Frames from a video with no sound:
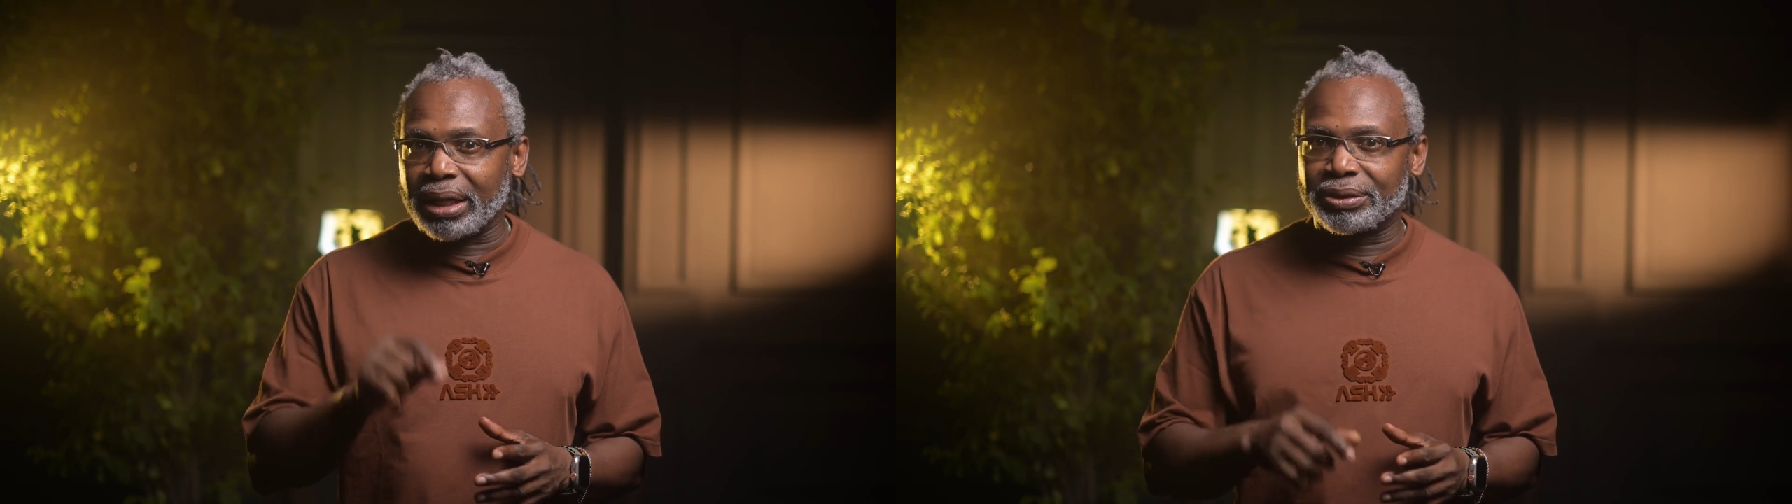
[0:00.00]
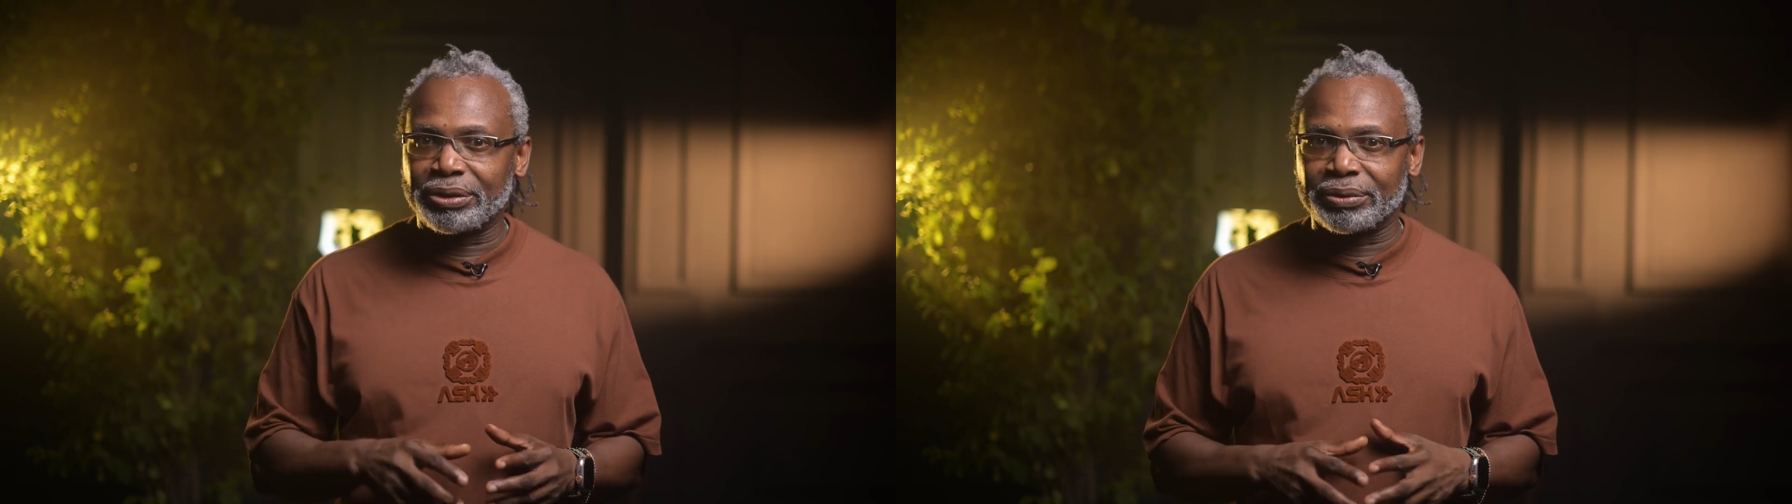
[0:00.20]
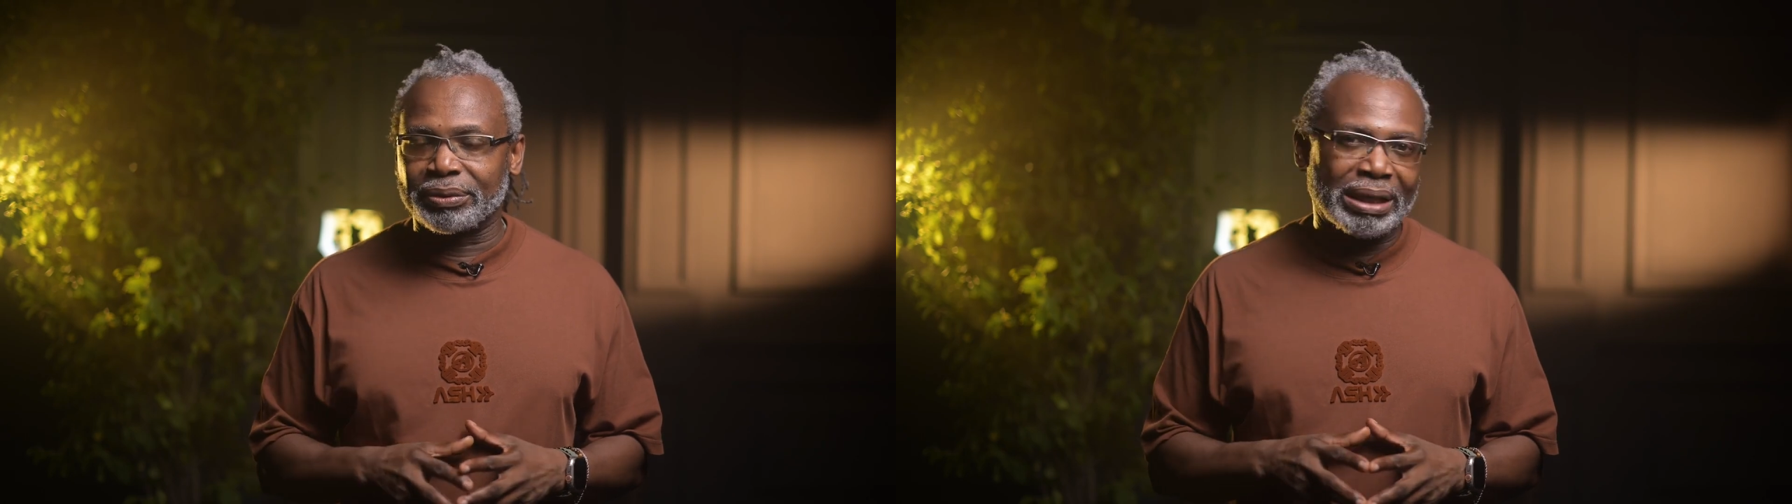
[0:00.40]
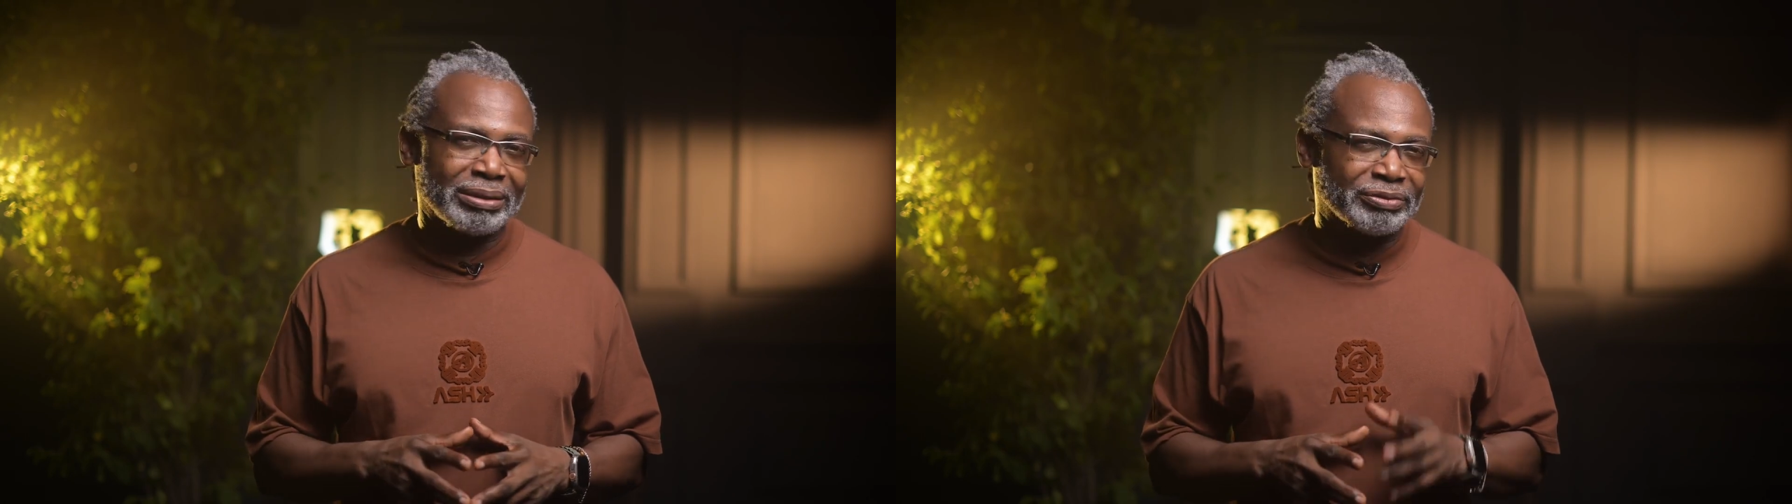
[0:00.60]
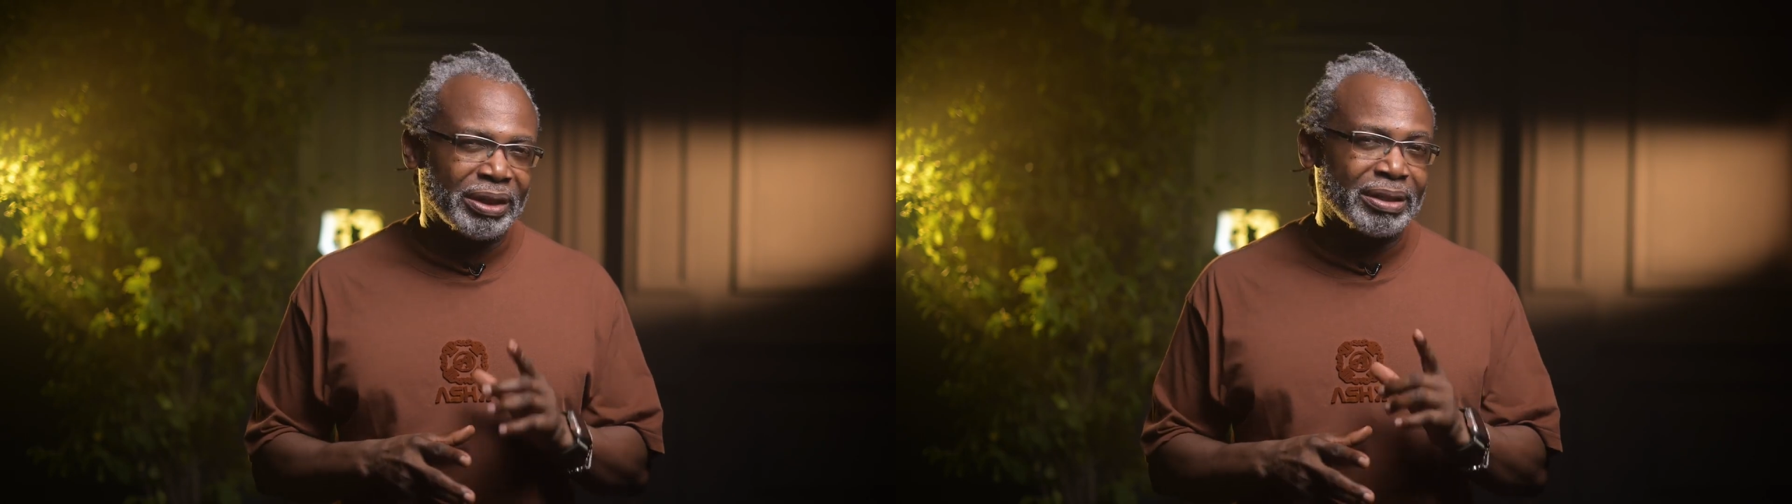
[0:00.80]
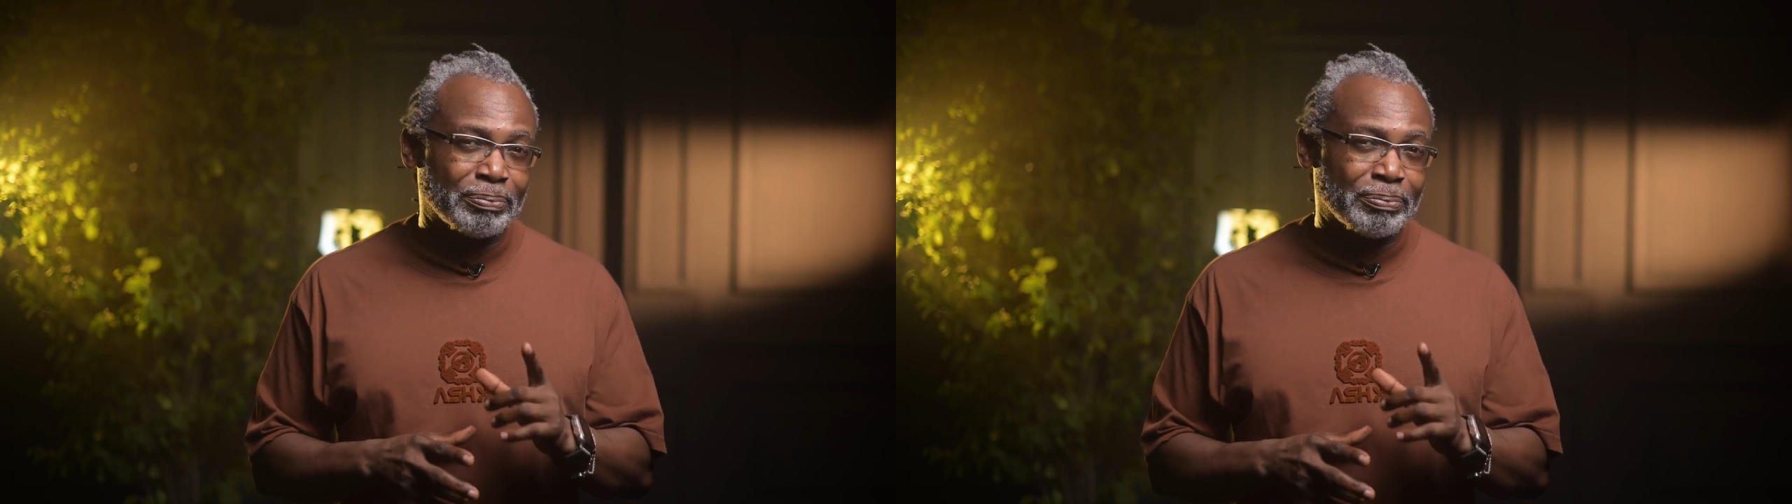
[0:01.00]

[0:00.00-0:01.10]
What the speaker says: at you, and it's very